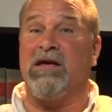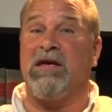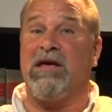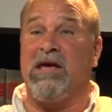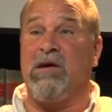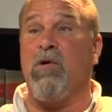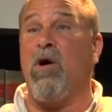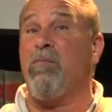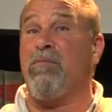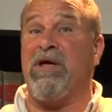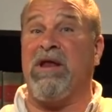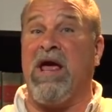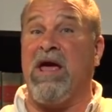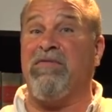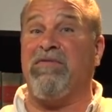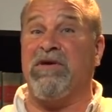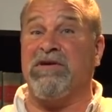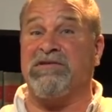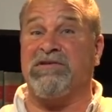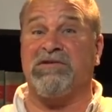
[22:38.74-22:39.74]
He won't be an
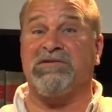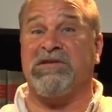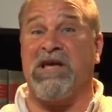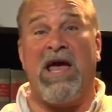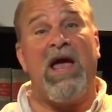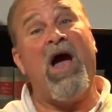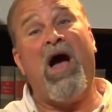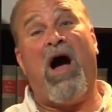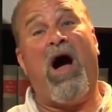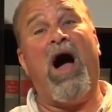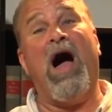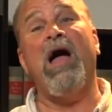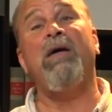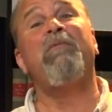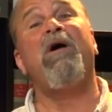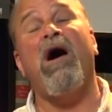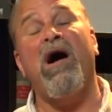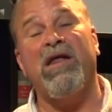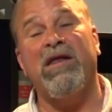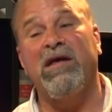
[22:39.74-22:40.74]
atheist. He'll say, I'm
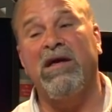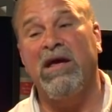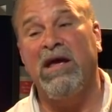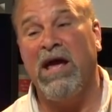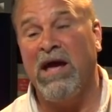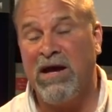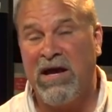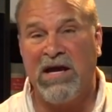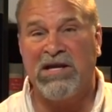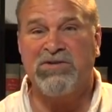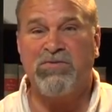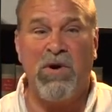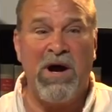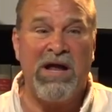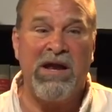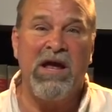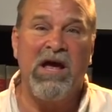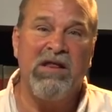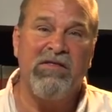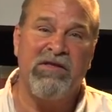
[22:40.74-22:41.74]
God. And guess
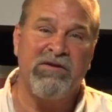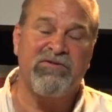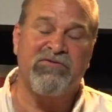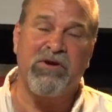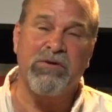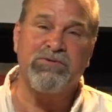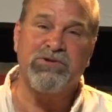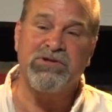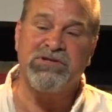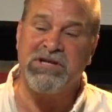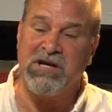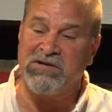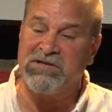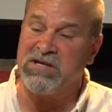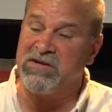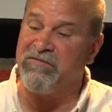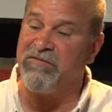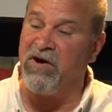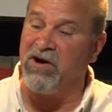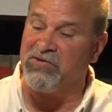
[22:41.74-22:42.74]
what? The scriptures tell us
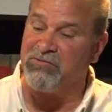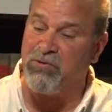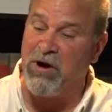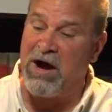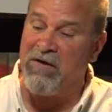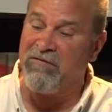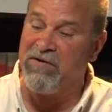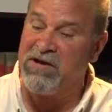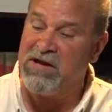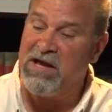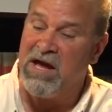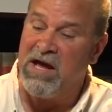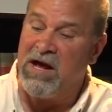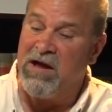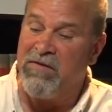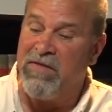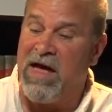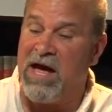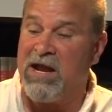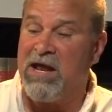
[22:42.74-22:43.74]
that the false prophet
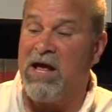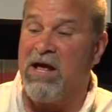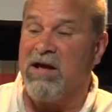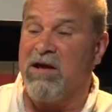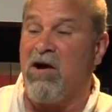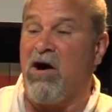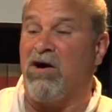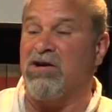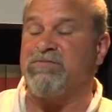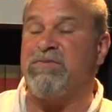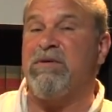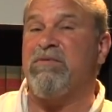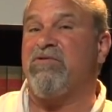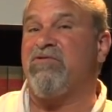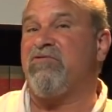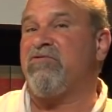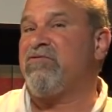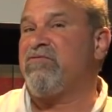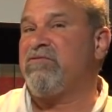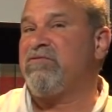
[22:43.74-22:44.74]
that caused people
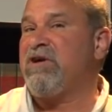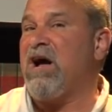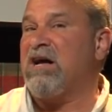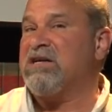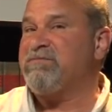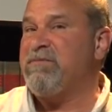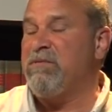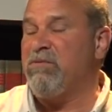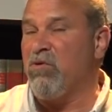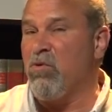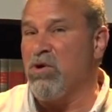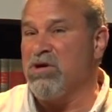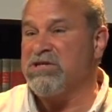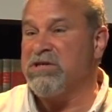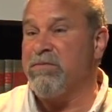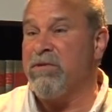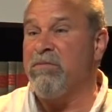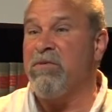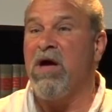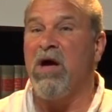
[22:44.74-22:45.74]
to
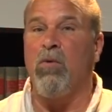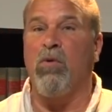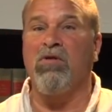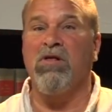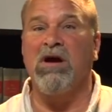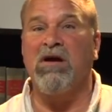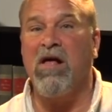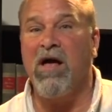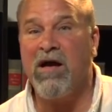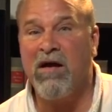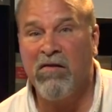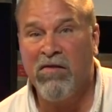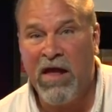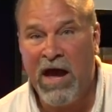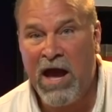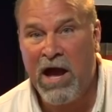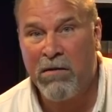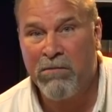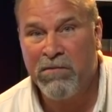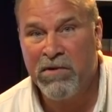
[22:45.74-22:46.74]
worship him will look like a
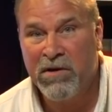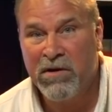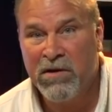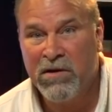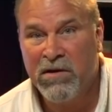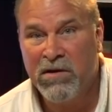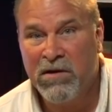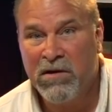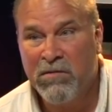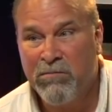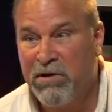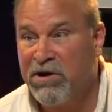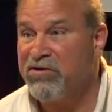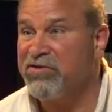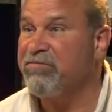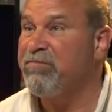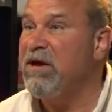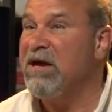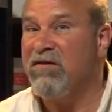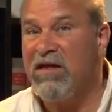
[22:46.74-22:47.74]
lamb, but he'll
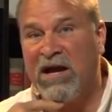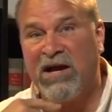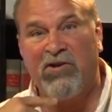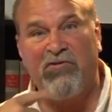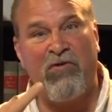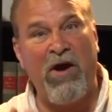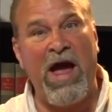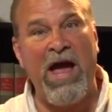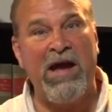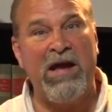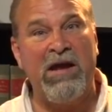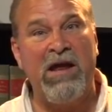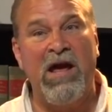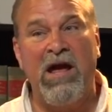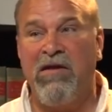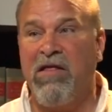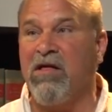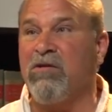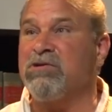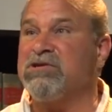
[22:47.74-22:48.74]
speak like a dragon. In
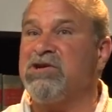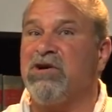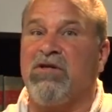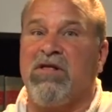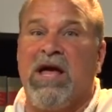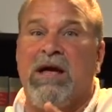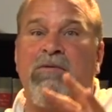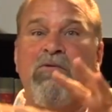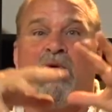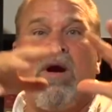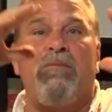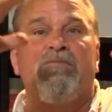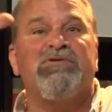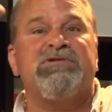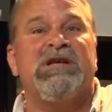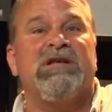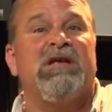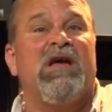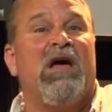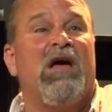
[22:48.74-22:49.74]
other words, he'll claim to
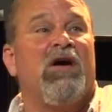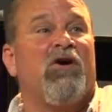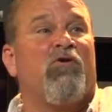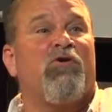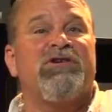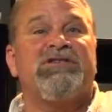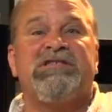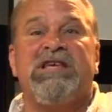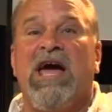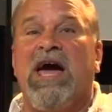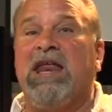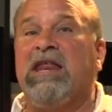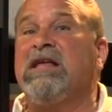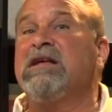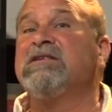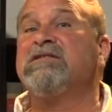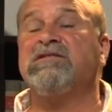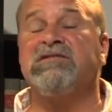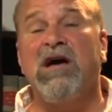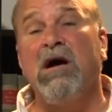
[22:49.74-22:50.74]
represent Christianity
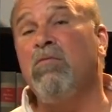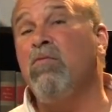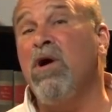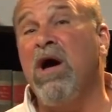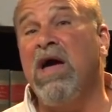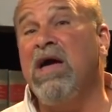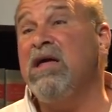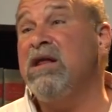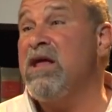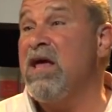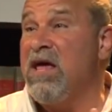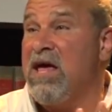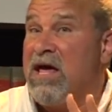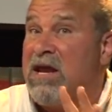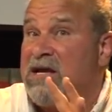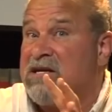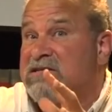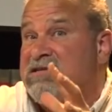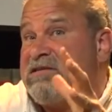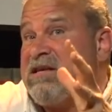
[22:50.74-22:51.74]
in some way and
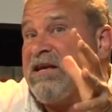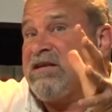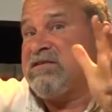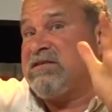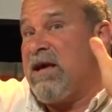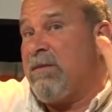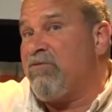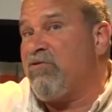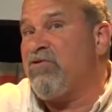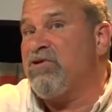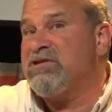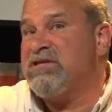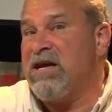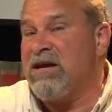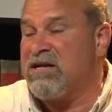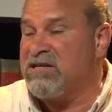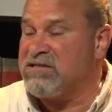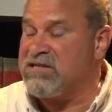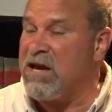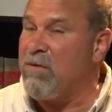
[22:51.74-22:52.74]
accept Christianity
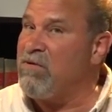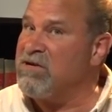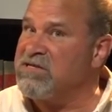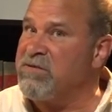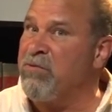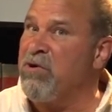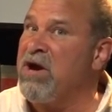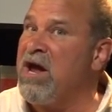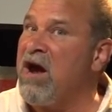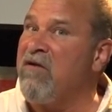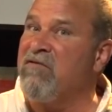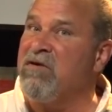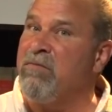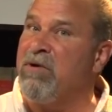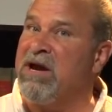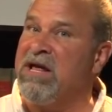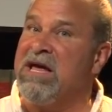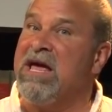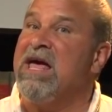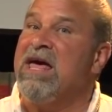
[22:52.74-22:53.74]
because Satan wants to bring
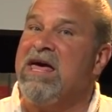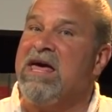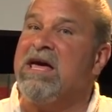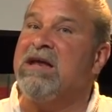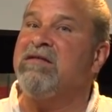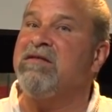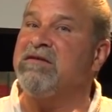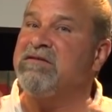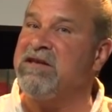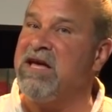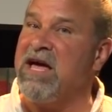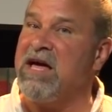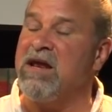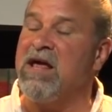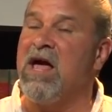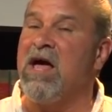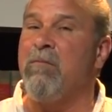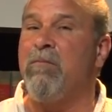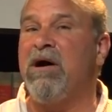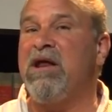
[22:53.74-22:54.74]
everybody into the tent,
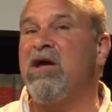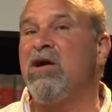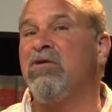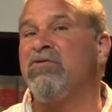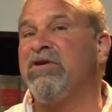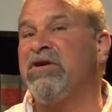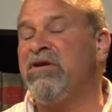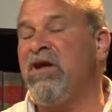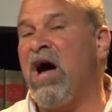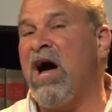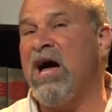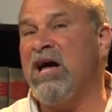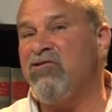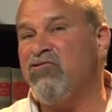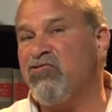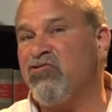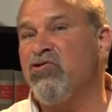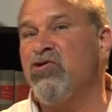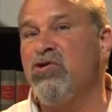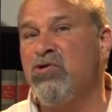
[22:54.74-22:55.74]
but he'll deny
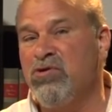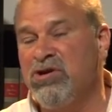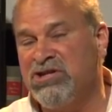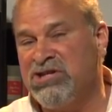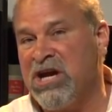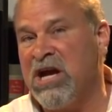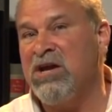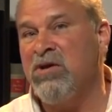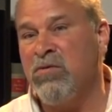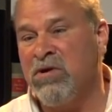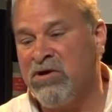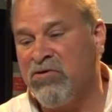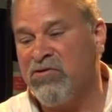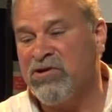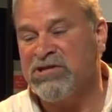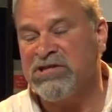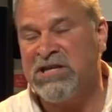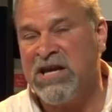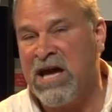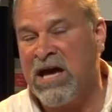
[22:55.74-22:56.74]
true, genuine
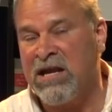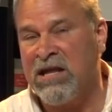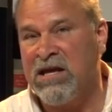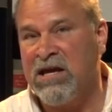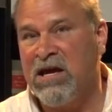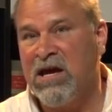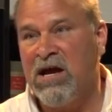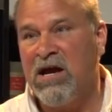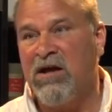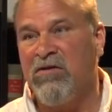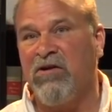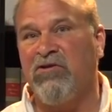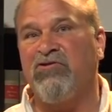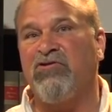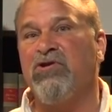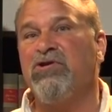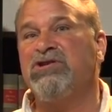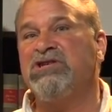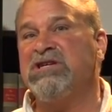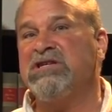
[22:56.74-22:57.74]
Christianity, the
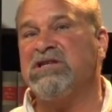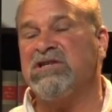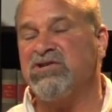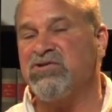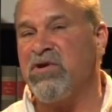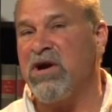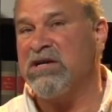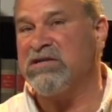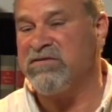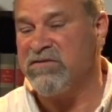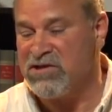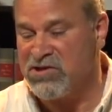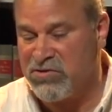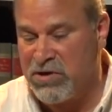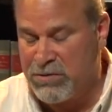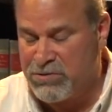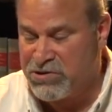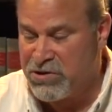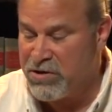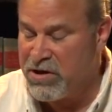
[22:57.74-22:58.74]
true Jesus Christ of the
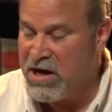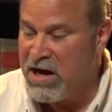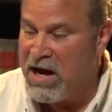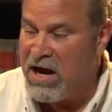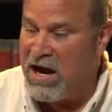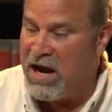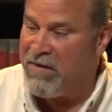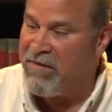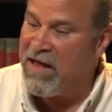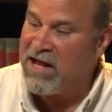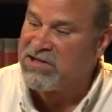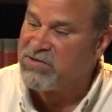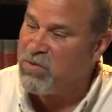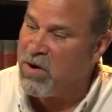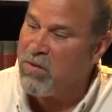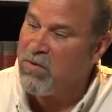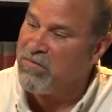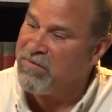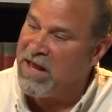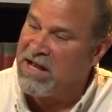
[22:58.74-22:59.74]
scripture. And that's
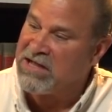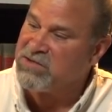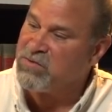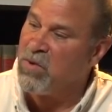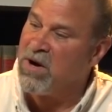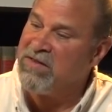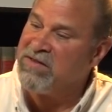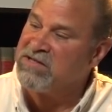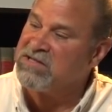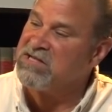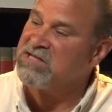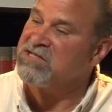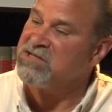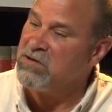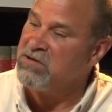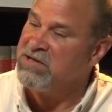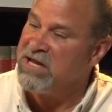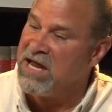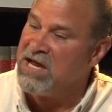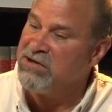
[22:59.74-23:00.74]
why this is so
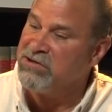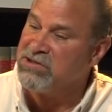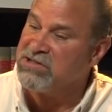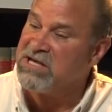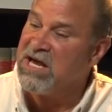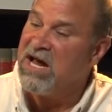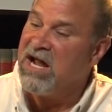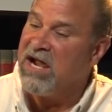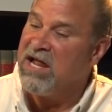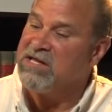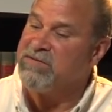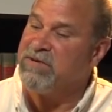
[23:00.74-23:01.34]
dangerous, is